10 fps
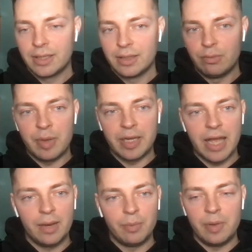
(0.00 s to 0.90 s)
We've
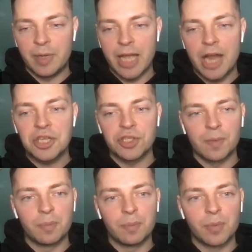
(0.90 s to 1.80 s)
been catching some
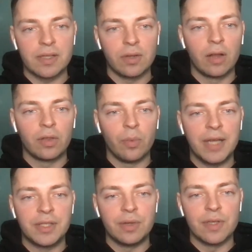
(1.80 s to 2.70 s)
breaks along the way too.